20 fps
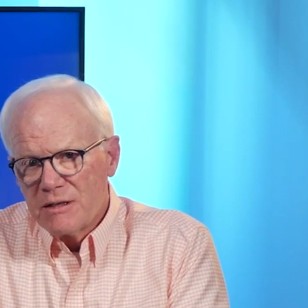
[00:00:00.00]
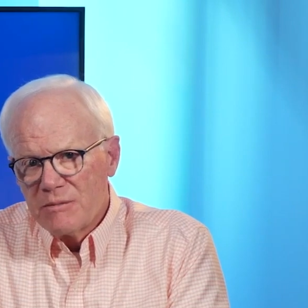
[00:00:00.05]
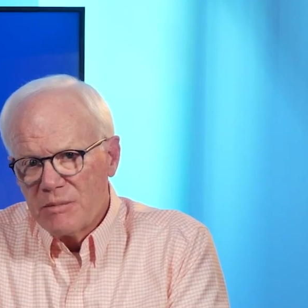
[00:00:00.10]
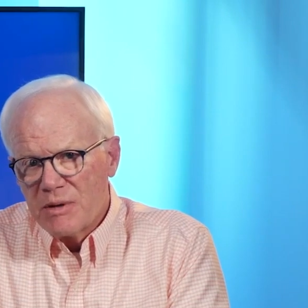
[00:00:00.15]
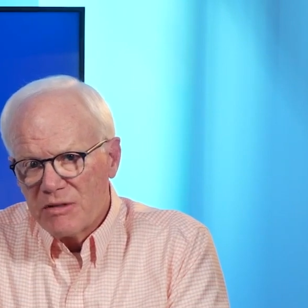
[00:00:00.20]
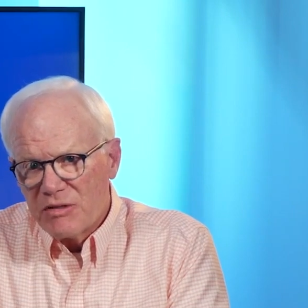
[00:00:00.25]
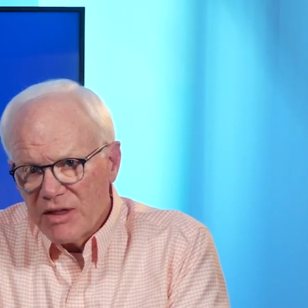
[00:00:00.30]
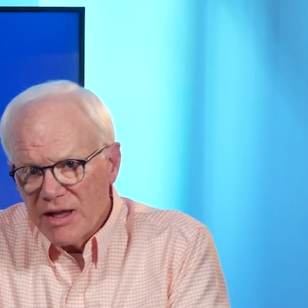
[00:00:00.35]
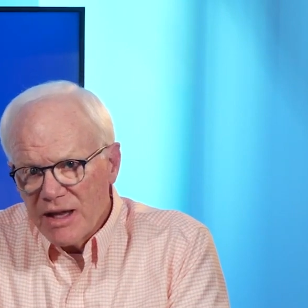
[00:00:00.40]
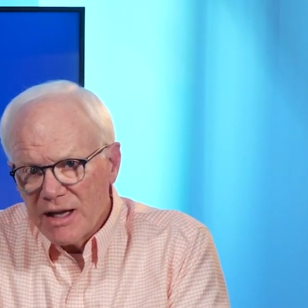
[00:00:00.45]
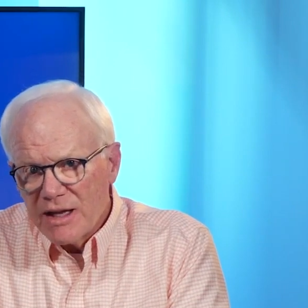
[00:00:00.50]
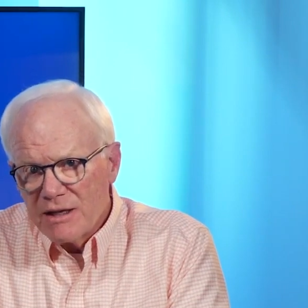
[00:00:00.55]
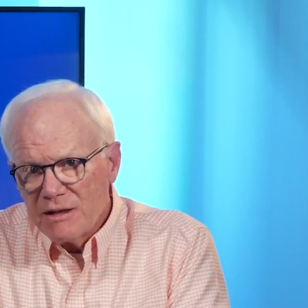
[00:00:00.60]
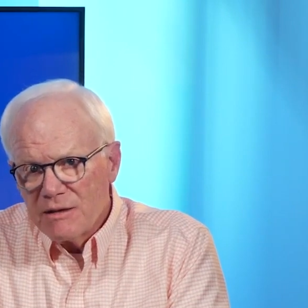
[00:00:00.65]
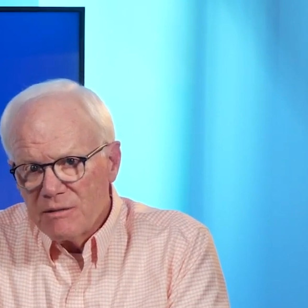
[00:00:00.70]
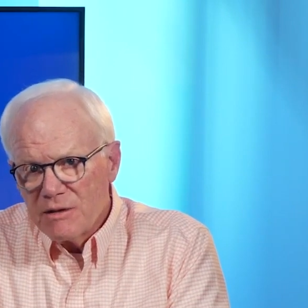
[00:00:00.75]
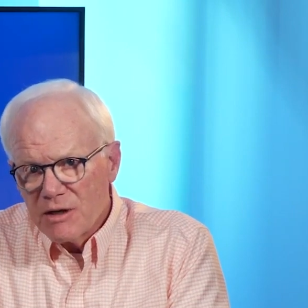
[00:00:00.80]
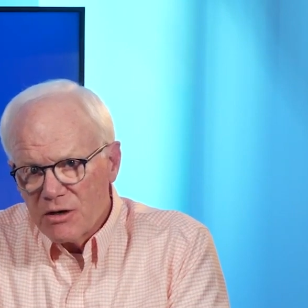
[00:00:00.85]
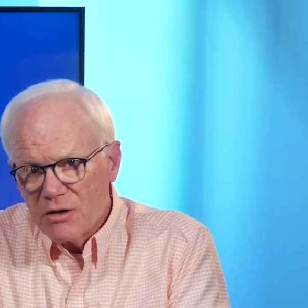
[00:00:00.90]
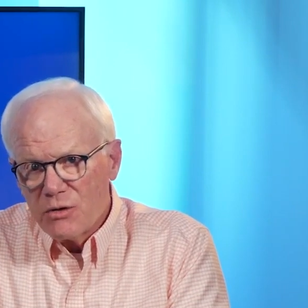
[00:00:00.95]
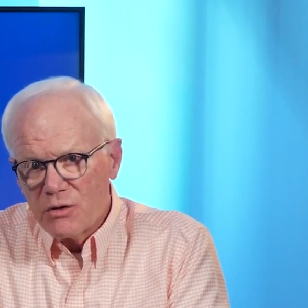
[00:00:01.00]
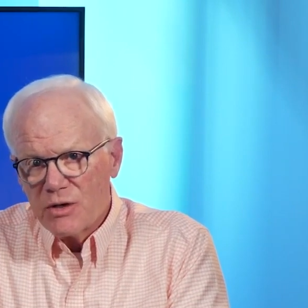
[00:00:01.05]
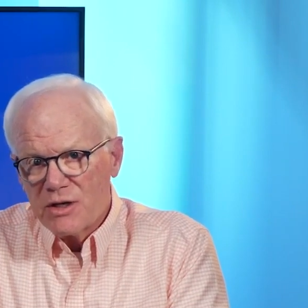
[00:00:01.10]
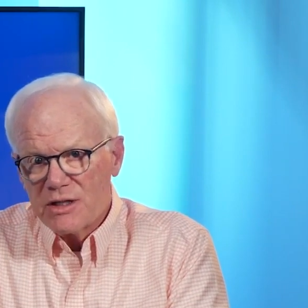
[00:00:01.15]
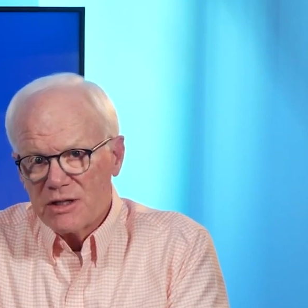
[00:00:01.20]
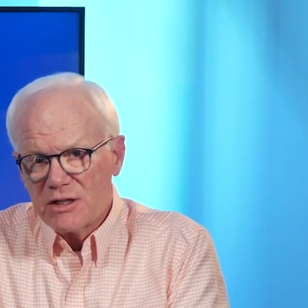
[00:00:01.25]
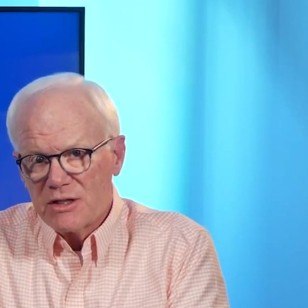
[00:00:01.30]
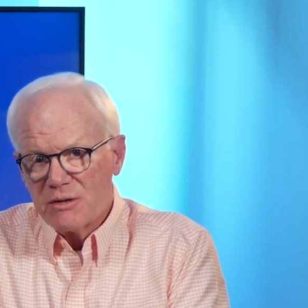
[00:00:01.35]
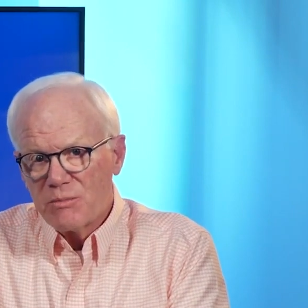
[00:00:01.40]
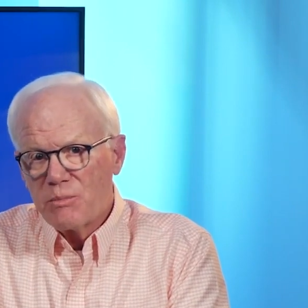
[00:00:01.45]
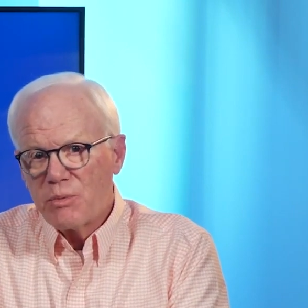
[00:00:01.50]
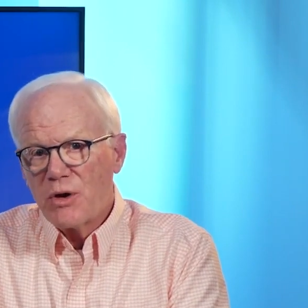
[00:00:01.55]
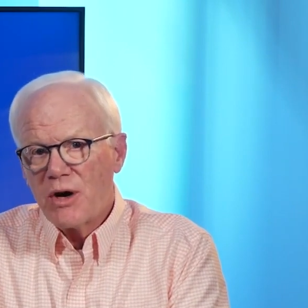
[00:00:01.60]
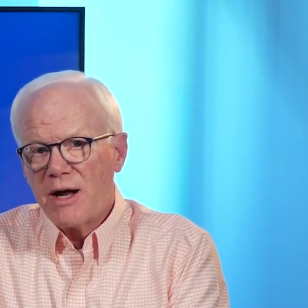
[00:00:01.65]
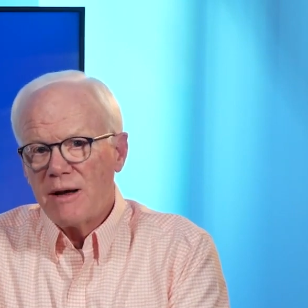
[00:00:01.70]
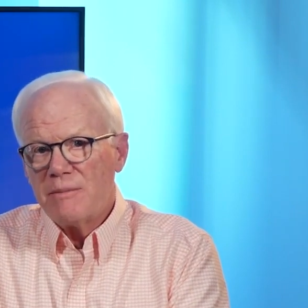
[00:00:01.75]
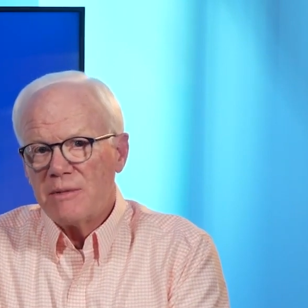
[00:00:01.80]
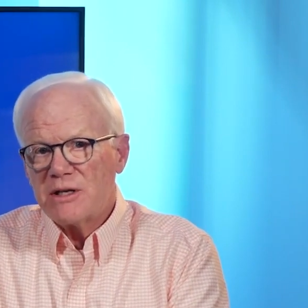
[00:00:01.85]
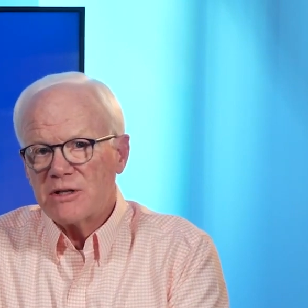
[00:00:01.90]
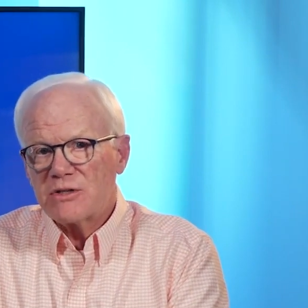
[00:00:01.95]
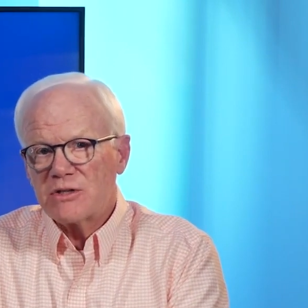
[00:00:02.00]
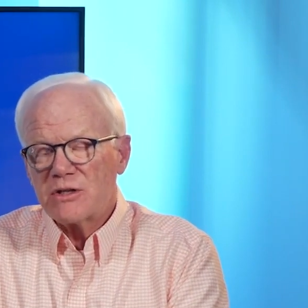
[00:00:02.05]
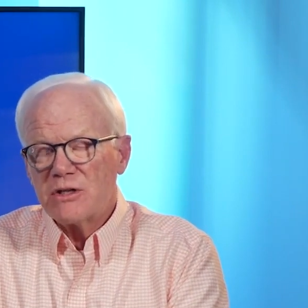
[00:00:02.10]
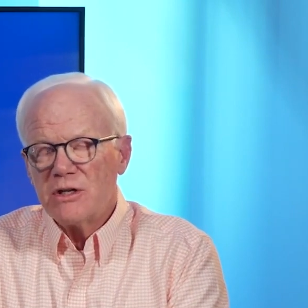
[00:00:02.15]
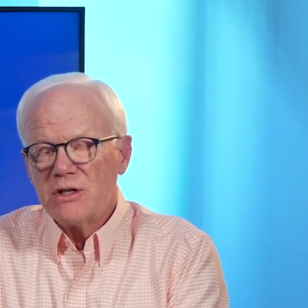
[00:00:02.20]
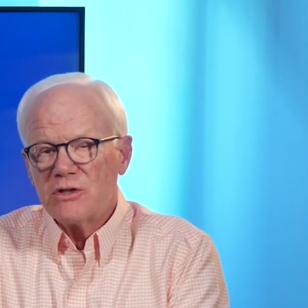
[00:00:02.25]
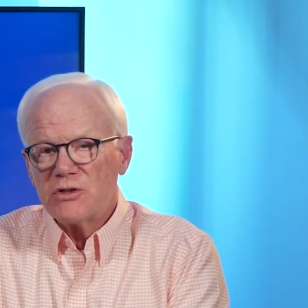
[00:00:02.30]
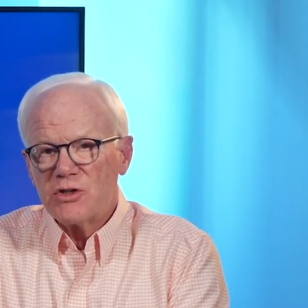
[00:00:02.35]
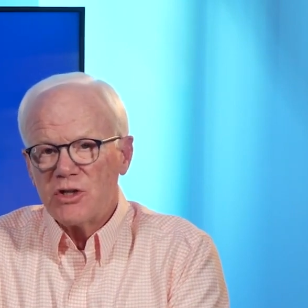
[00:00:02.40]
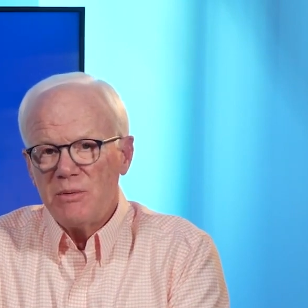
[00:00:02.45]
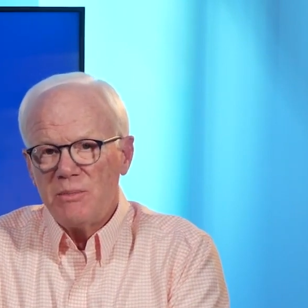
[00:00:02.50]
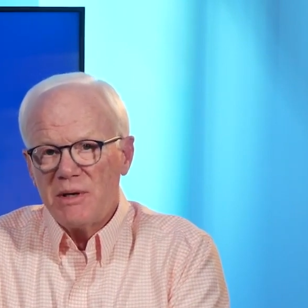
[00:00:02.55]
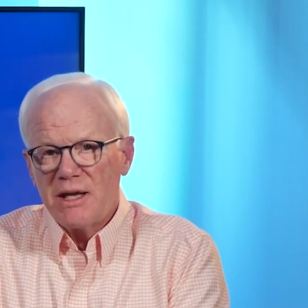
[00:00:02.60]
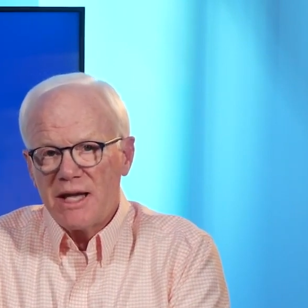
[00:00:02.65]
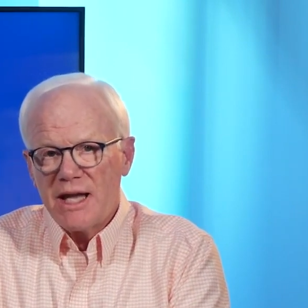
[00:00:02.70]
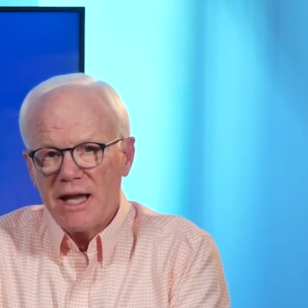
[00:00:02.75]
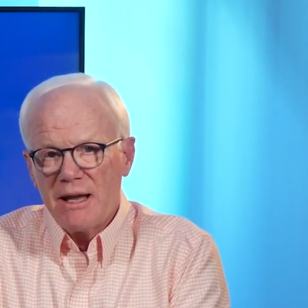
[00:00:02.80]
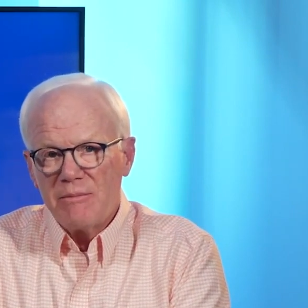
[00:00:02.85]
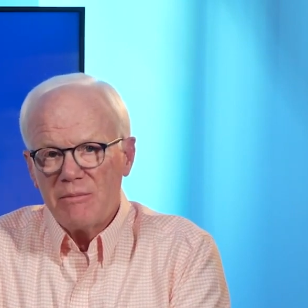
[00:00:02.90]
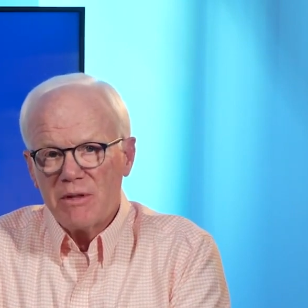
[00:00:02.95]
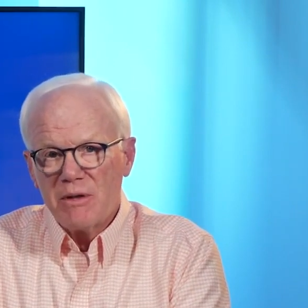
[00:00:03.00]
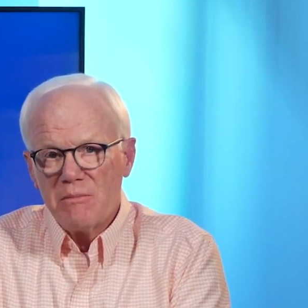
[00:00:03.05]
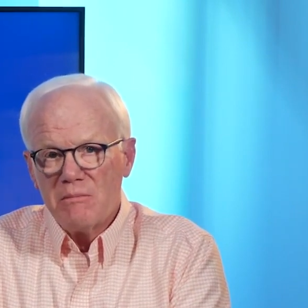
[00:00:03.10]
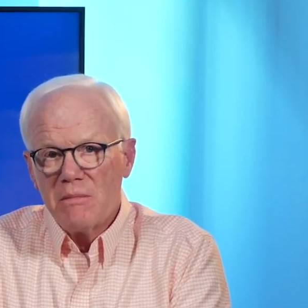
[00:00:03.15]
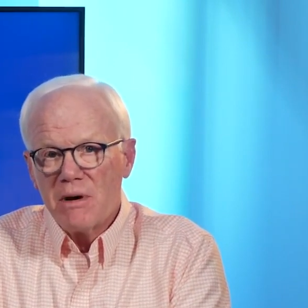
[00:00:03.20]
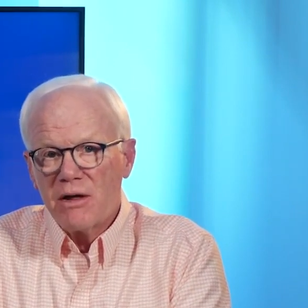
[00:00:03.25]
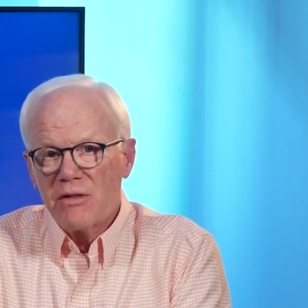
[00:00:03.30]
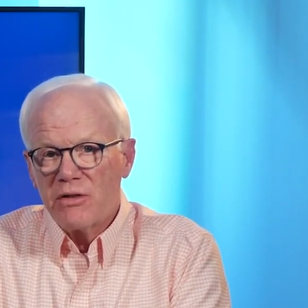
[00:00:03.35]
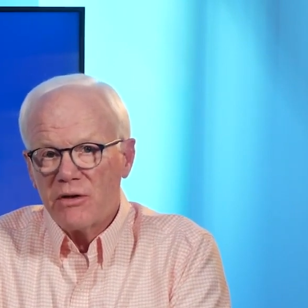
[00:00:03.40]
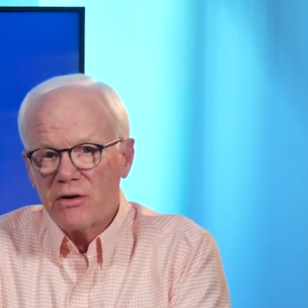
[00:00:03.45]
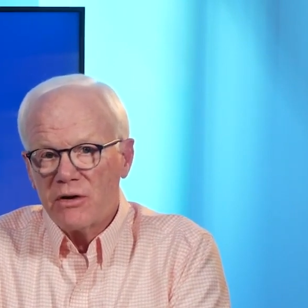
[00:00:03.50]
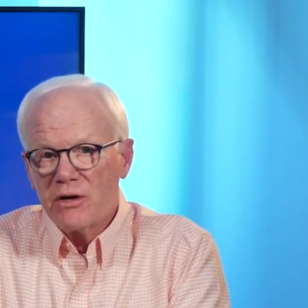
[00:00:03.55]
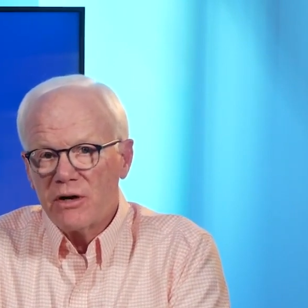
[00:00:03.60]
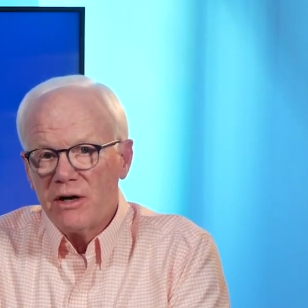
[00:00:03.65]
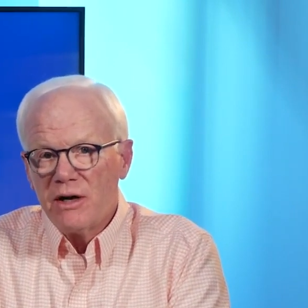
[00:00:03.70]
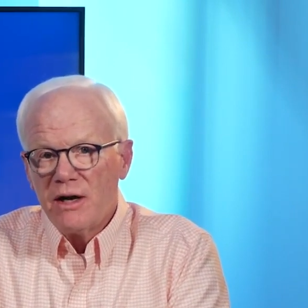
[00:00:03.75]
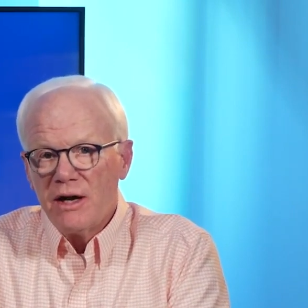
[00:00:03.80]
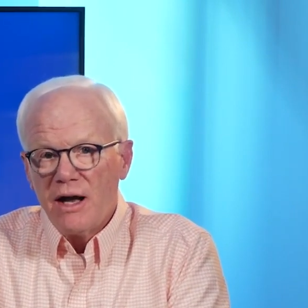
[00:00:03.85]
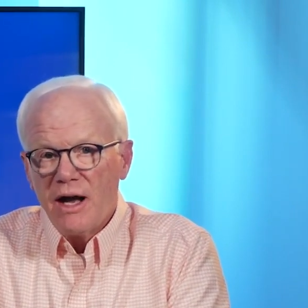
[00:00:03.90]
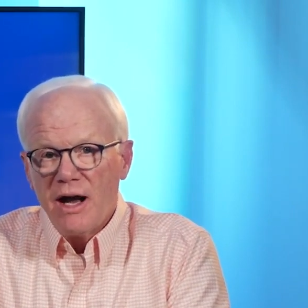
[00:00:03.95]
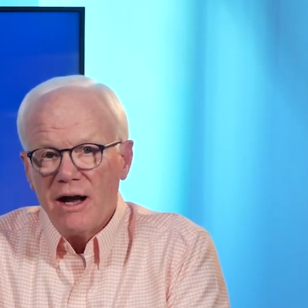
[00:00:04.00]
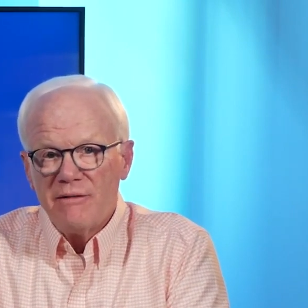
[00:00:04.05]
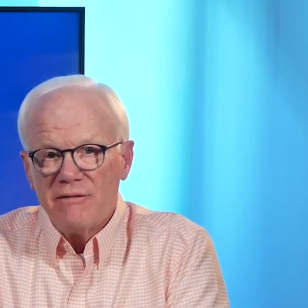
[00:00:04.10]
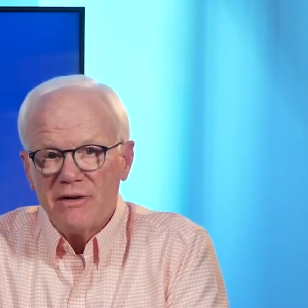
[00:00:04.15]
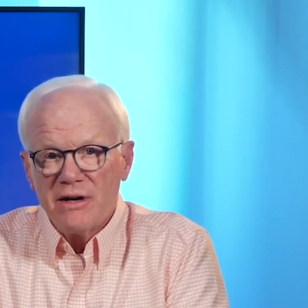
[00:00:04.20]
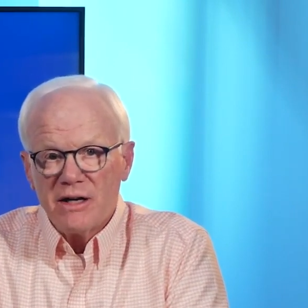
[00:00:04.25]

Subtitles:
but then, according to the promise, she became the mother of